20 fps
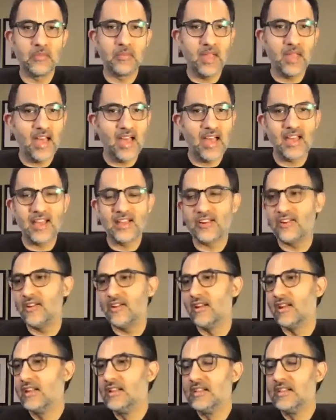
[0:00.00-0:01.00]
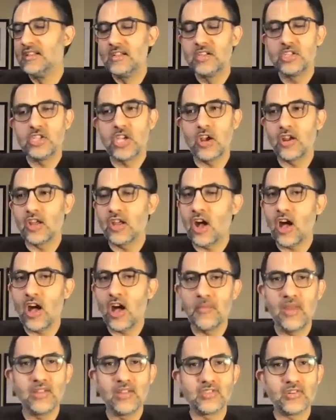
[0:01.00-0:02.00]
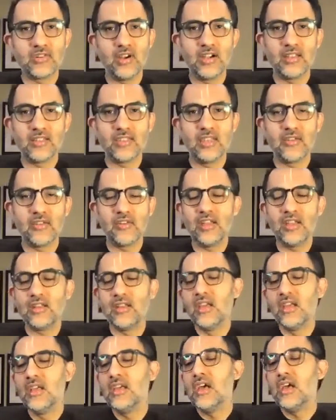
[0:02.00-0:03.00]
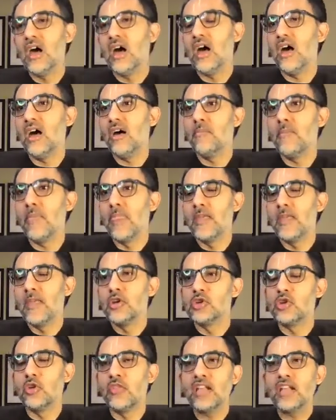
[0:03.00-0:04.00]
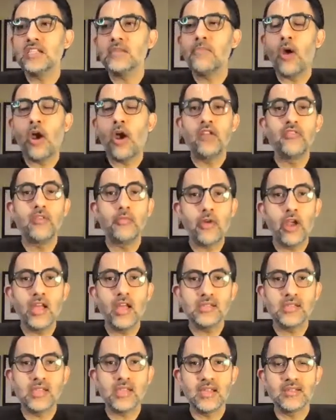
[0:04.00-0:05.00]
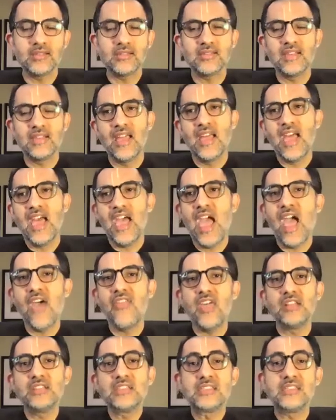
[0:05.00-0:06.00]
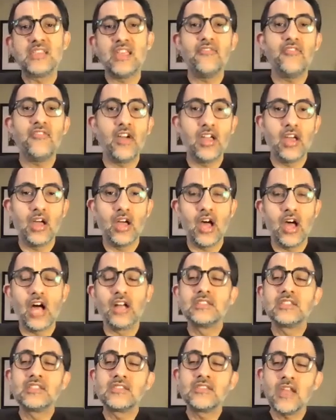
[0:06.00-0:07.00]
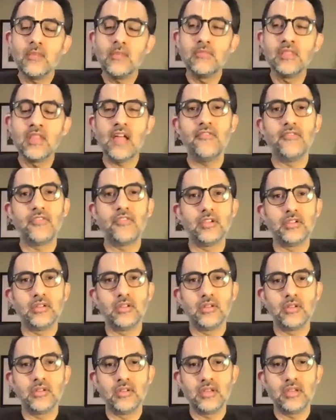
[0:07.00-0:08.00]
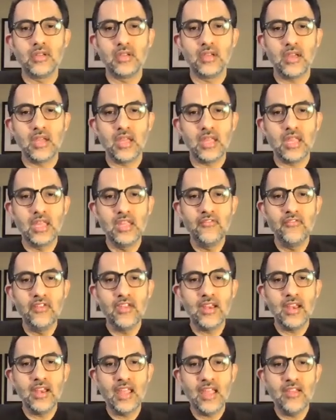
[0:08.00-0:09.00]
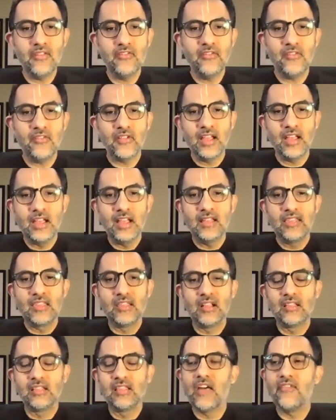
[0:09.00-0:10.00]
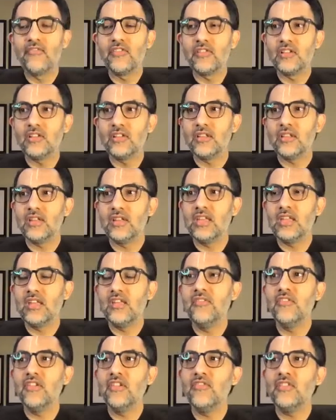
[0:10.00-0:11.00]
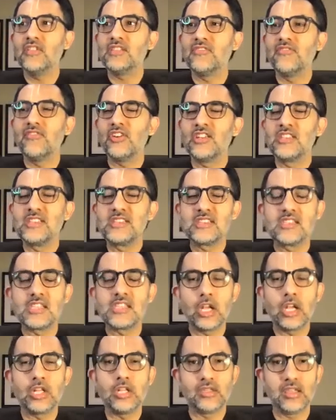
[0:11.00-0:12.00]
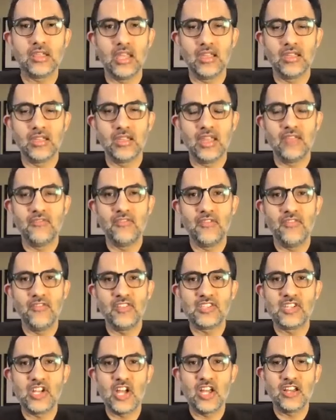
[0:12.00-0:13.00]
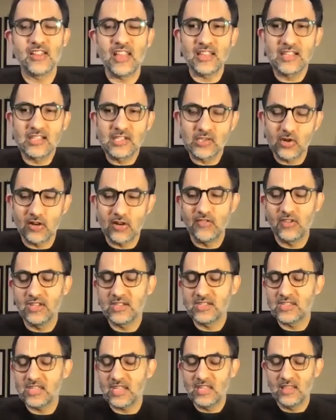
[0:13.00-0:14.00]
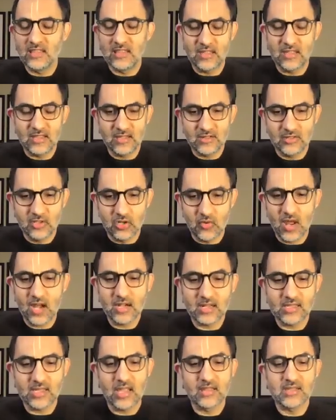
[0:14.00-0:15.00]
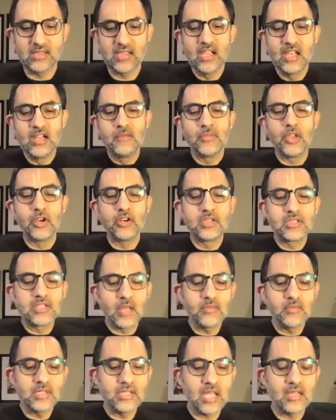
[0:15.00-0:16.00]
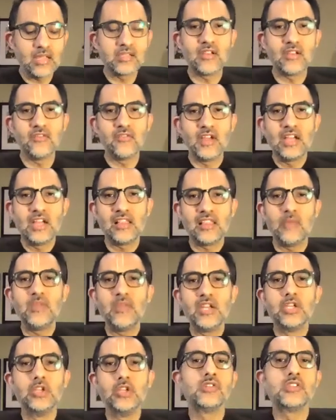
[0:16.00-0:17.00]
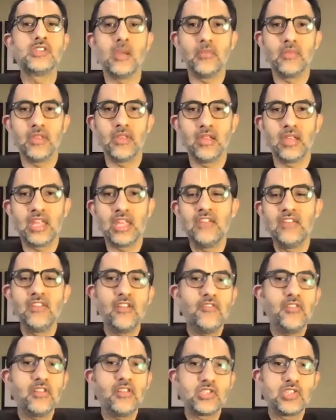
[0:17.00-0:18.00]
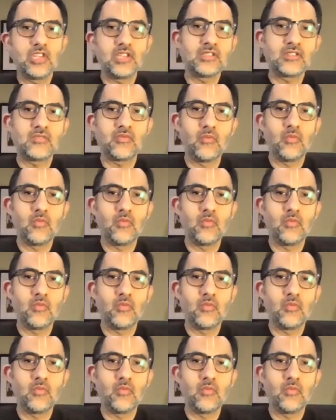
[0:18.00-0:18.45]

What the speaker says: back or sharing comments or anything, right? So that's a part of the process. And then sevaya, on some level, even if it's a very subtle thing, even if it's not like service in the direct sense, there's some sense of, let me do something, even if it's just,